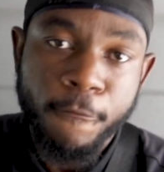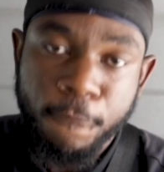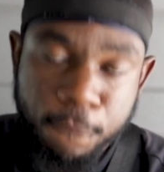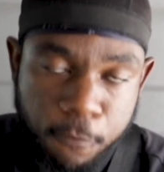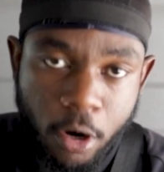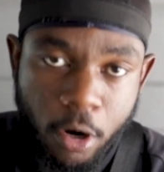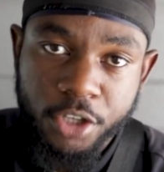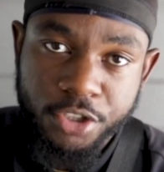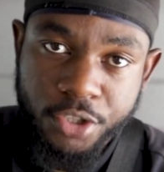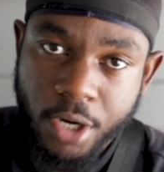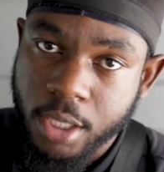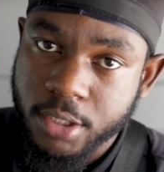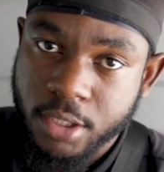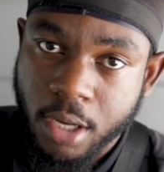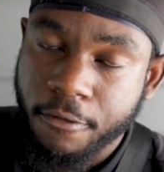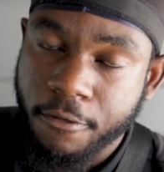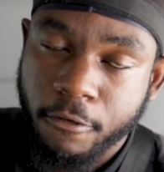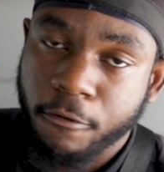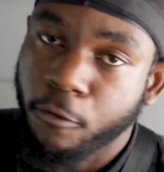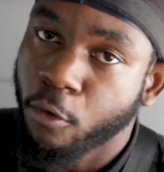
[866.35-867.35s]
$400
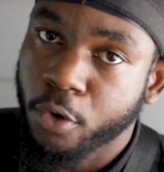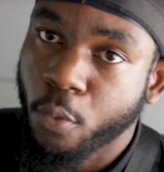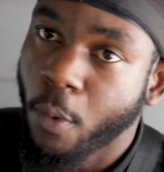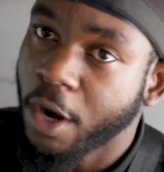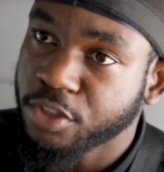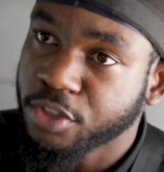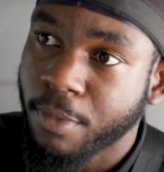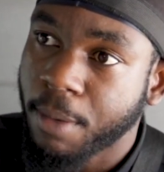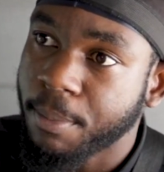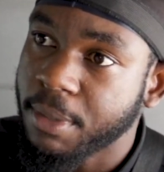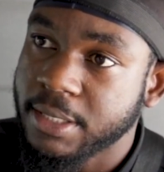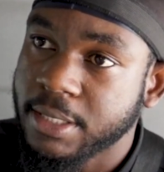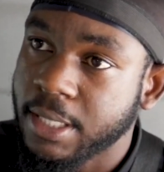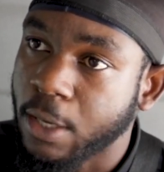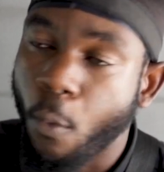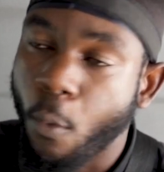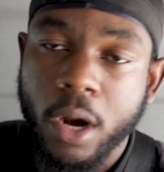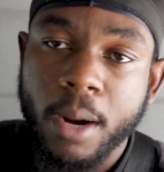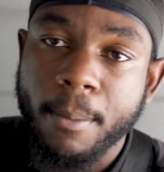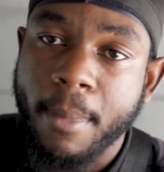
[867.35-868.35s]
off of one wash. You might be
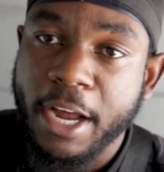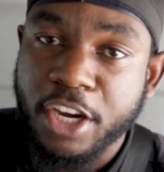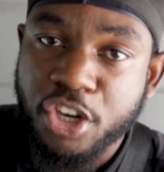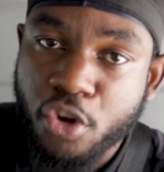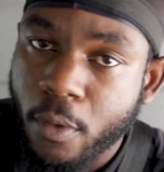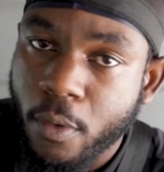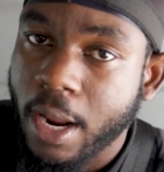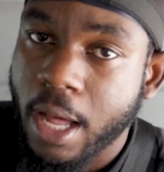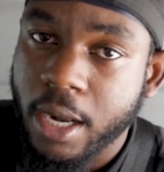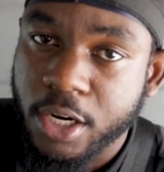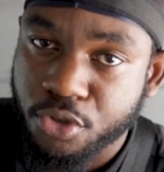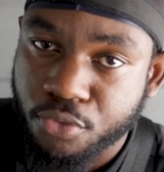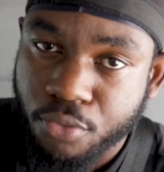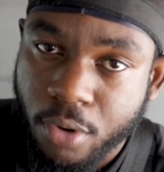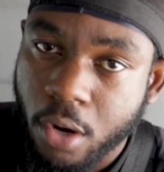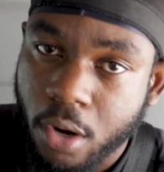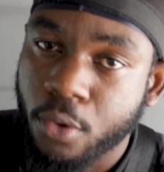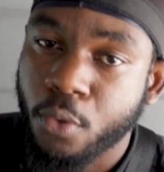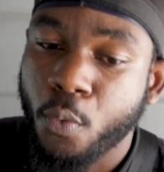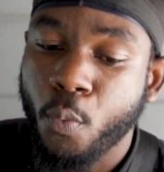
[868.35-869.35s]
saying, what am I doing that is
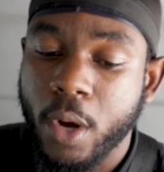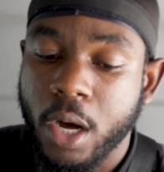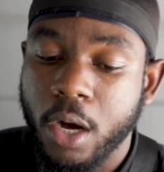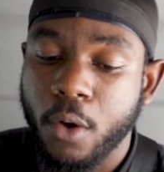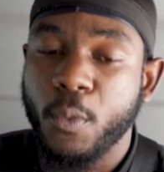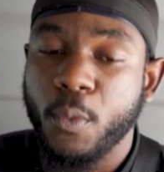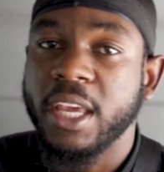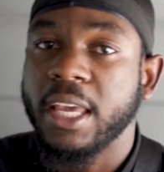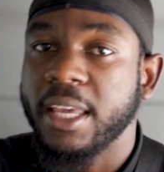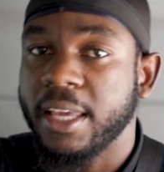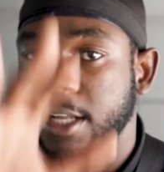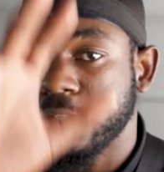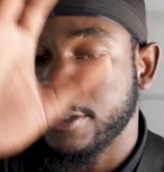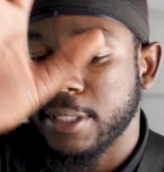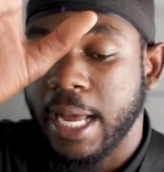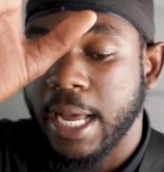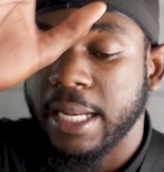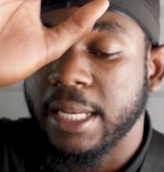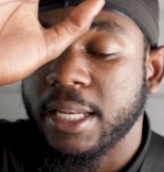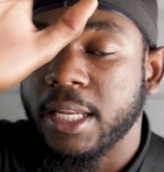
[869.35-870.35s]
wrong? Well, we can get
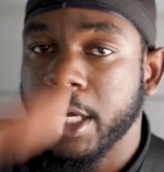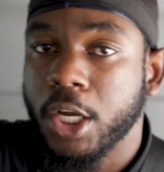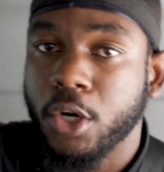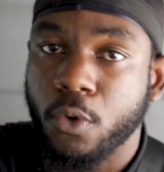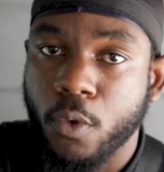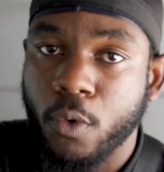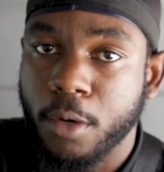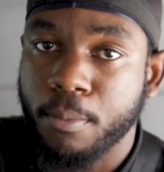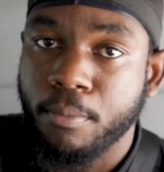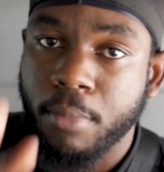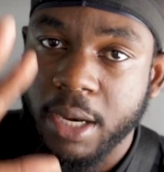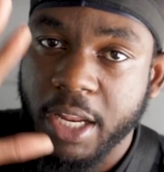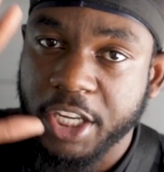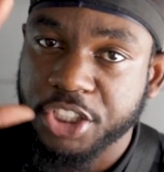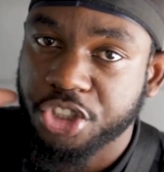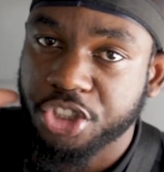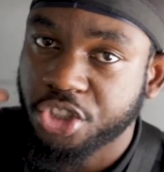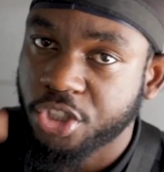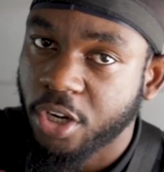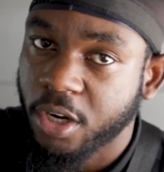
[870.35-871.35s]
to that later one, but
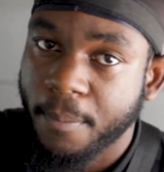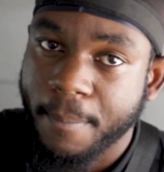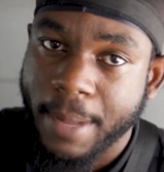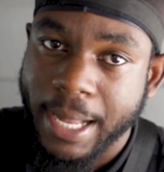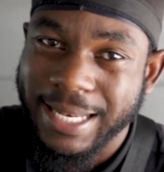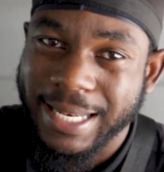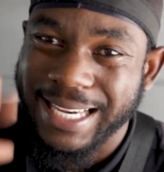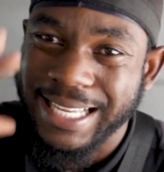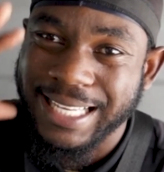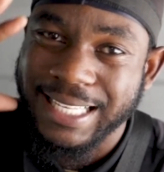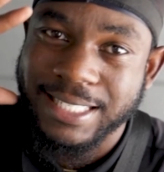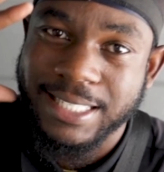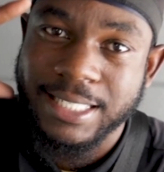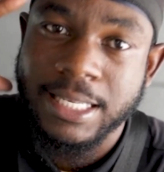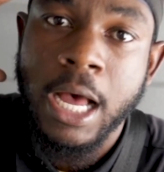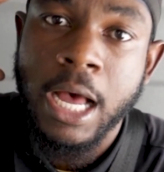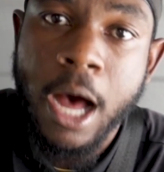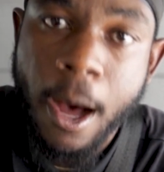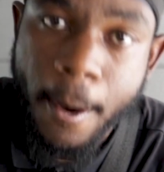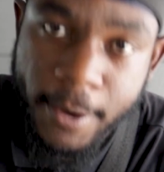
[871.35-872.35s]
let's just talk about
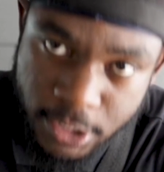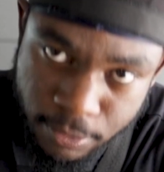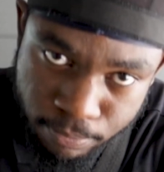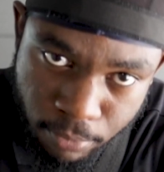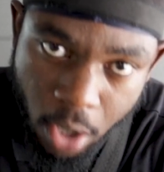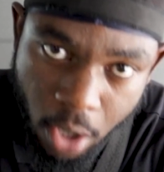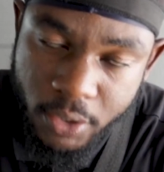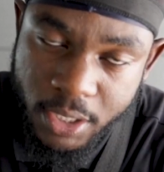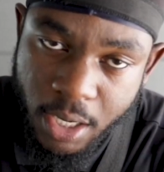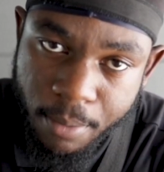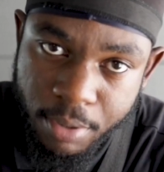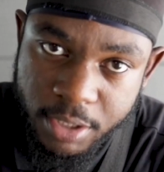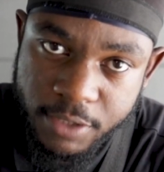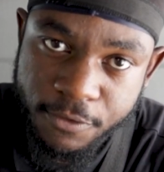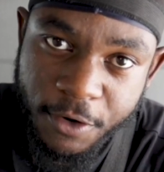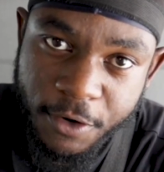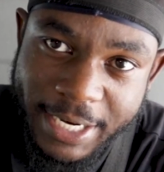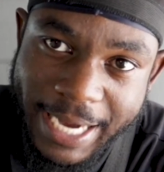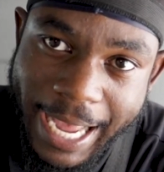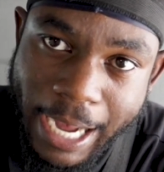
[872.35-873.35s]
these small numbers
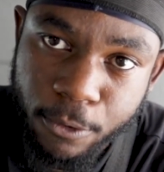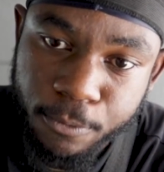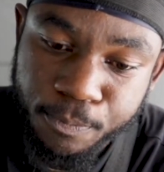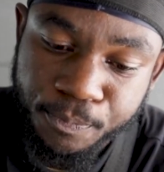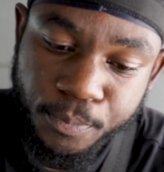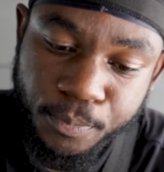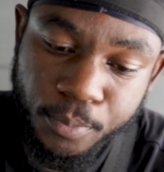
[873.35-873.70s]
for now.